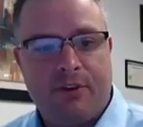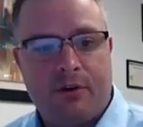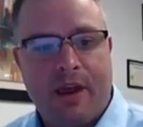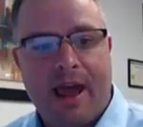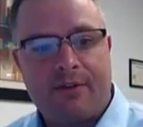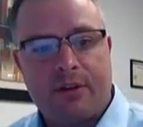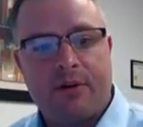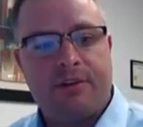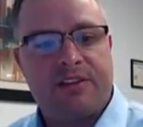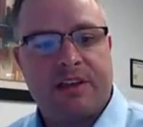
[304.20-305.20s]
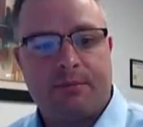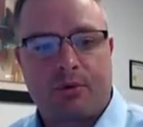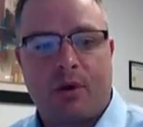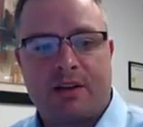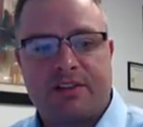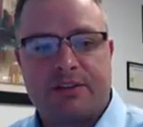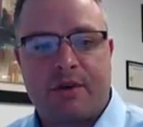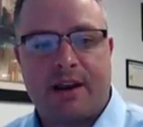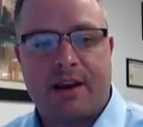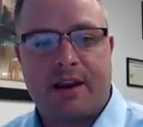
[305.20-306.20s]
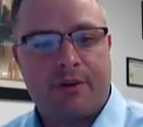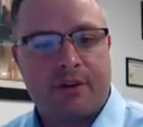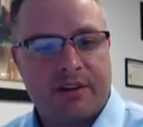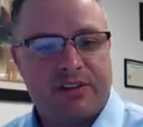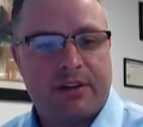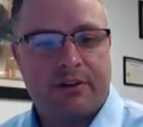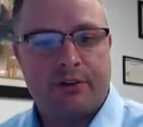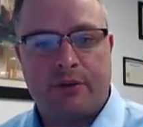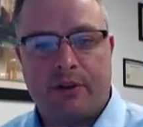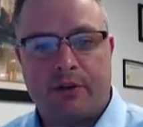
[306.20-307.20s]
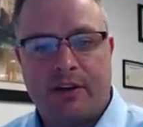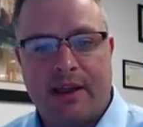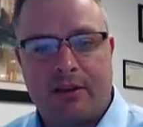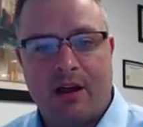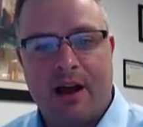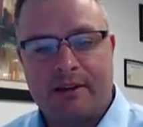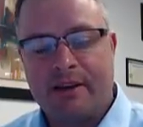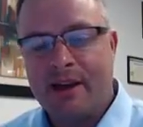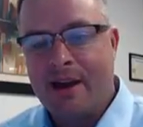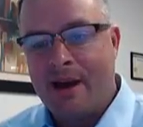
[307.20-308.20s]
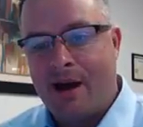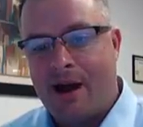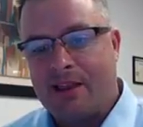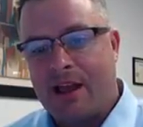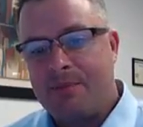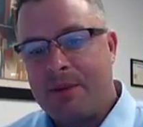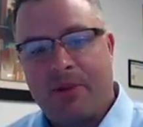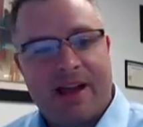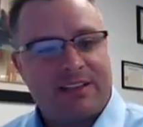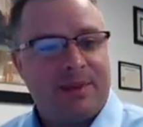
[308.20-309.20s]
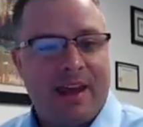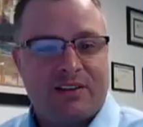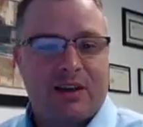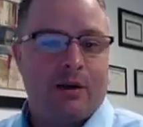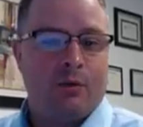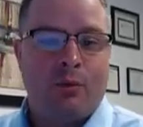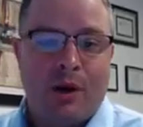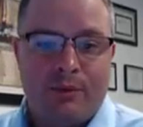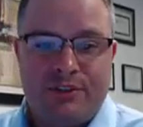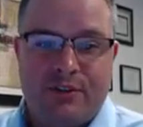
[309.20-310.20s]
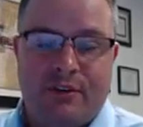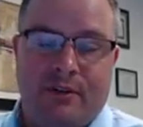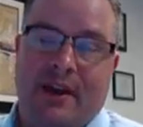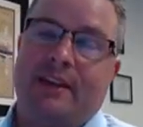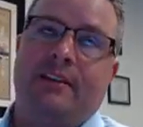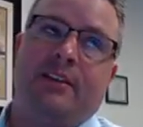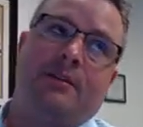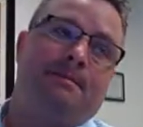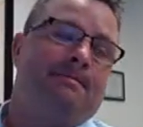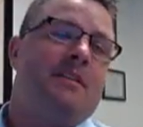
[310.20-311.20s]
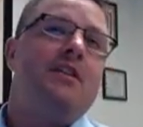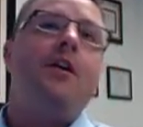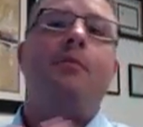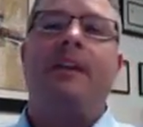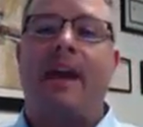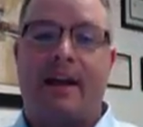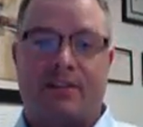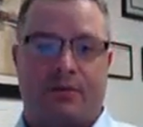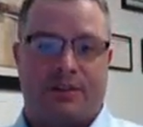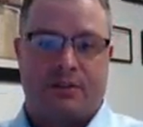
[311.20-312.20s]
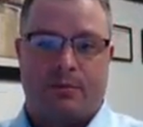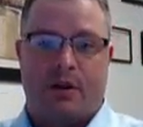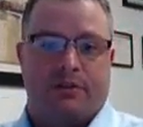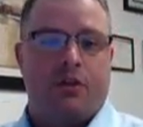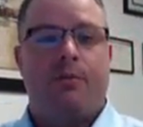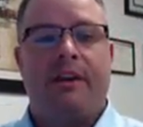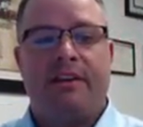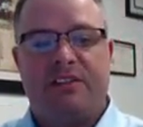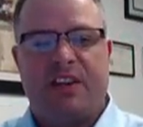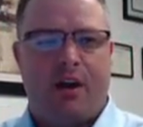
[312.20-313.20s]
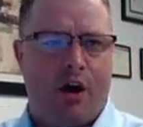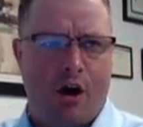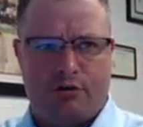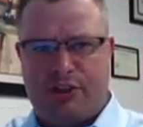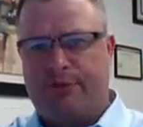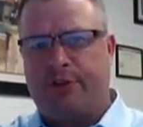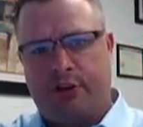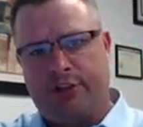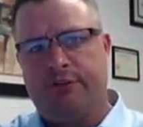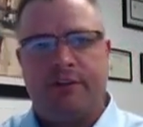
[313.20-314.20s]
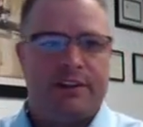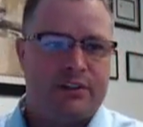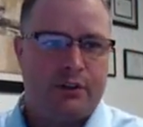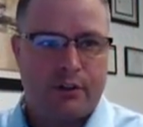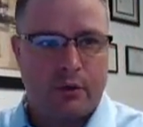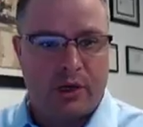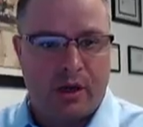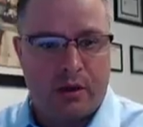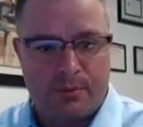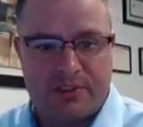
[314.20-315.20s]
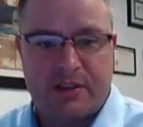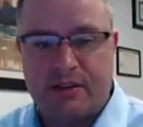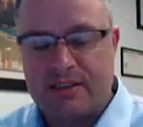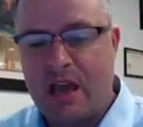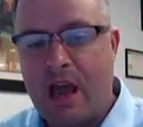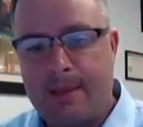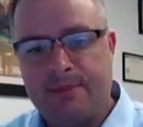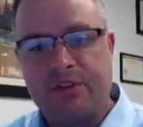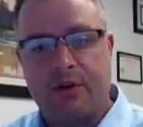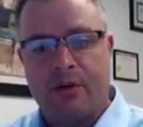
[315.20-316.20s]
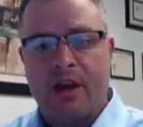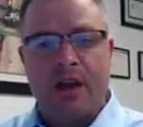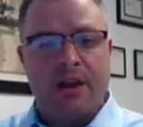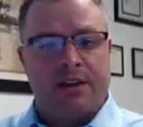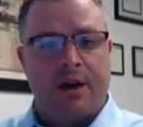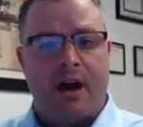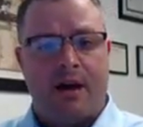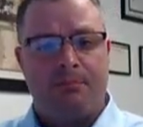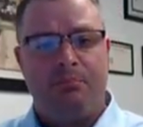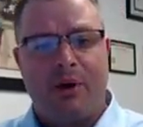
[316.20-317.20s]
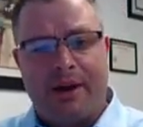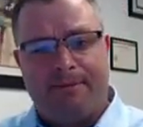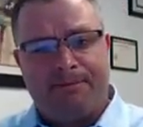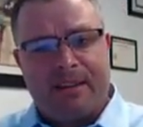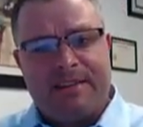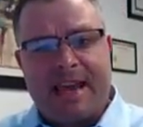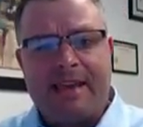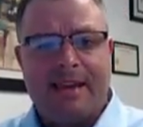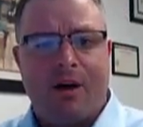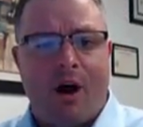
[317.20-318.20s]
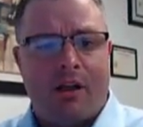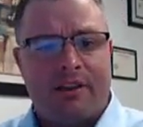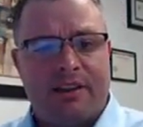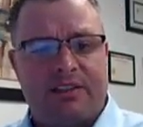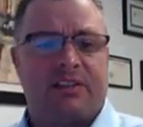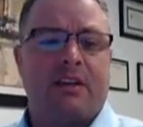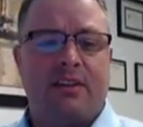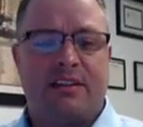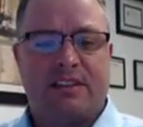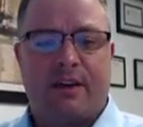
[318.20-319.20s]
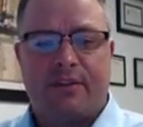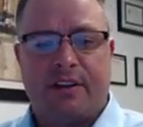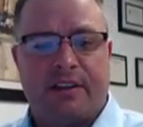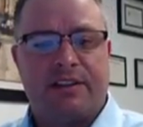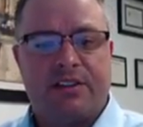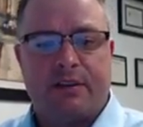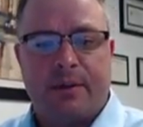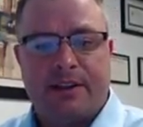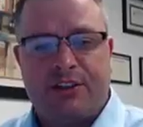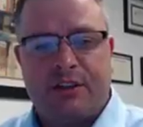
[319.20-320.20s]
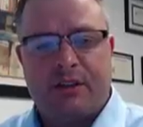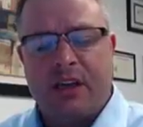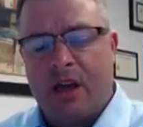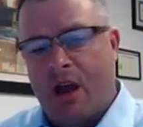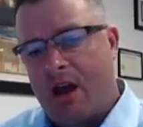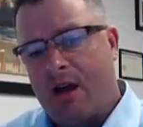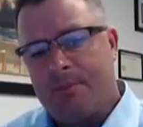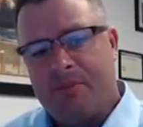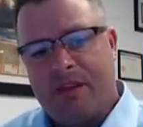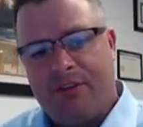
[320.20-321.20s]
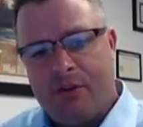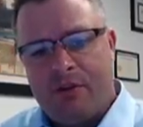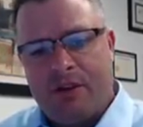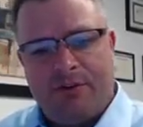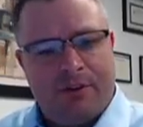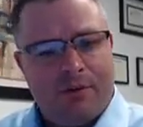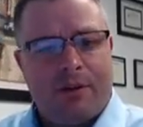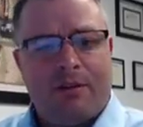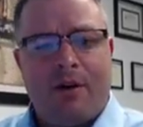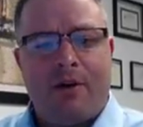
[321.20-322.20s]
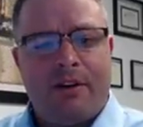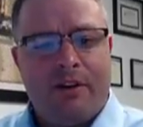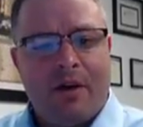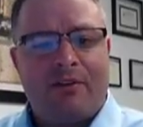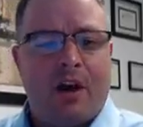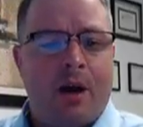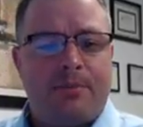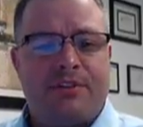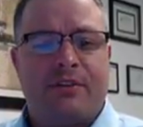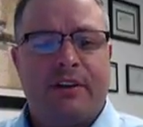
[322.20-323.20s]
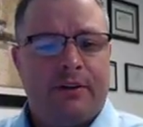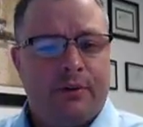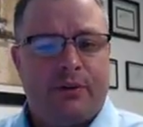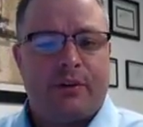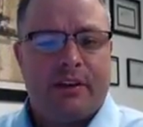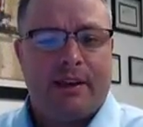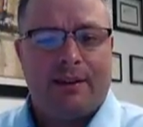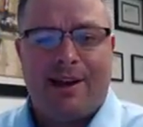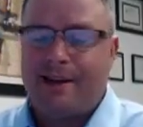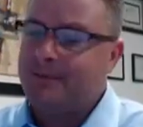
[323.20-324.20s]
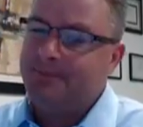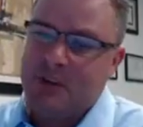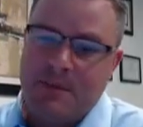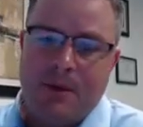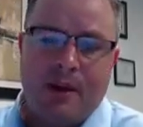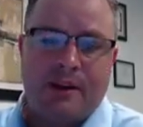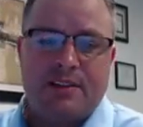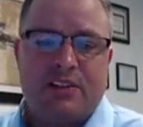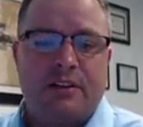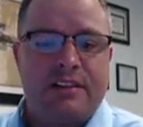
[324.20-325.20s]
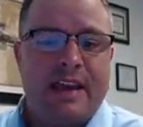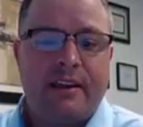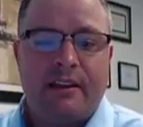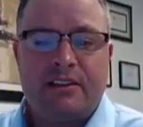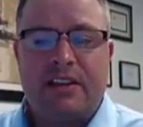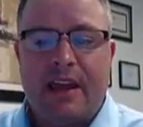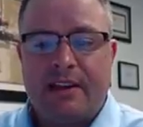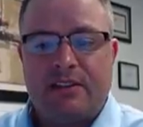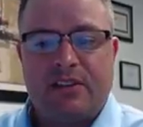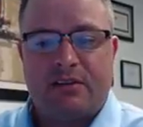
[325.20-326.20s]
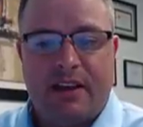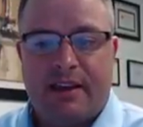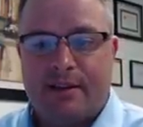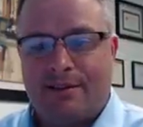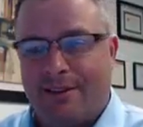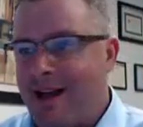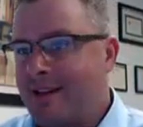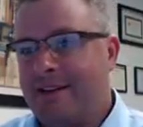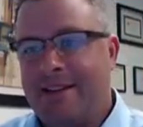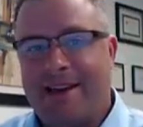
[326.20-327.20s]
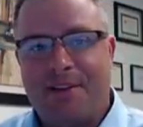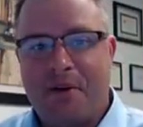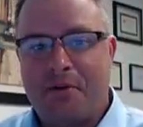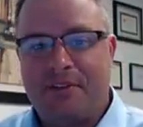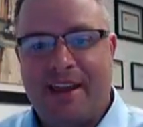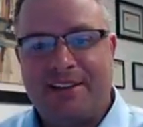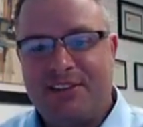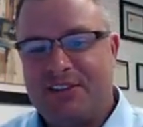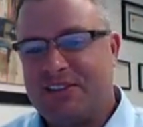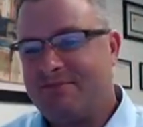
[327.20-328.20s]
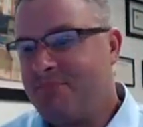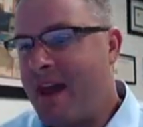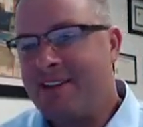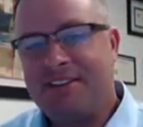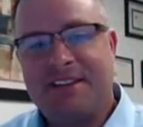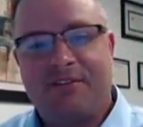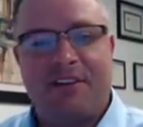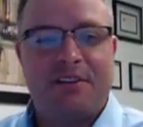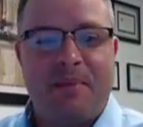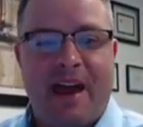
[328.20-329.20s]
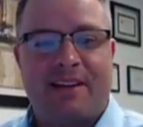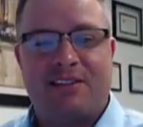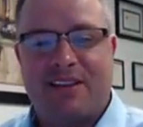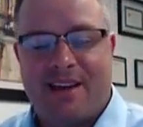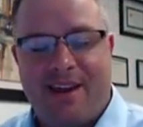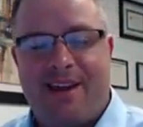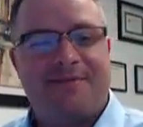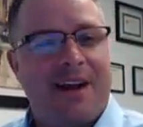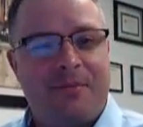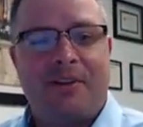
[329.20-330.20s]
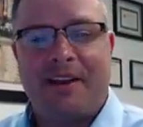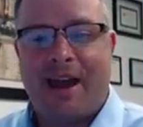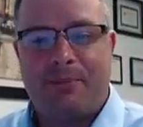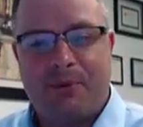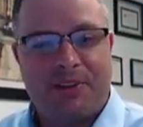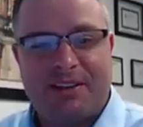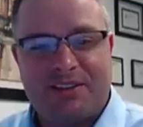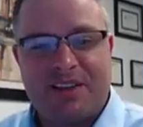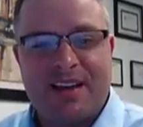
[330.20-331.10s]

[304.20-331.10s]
you have a loan that's in process right now and you're considering doing a 30-day lock, a lot of people ask me, hey, Scott, what would you do? And dude, nobody has a crystal ball. Nobody can say, oh, definitely do this and you're going to win 100% of the time. So, but taking all of this stuff into consideration, if you're doing a loan and you have an opportunity to do a 30-day lock, you may want to consider taking these gains and locking in that loan and just patting yourself on the back and saying, hey, I'm really happy with this.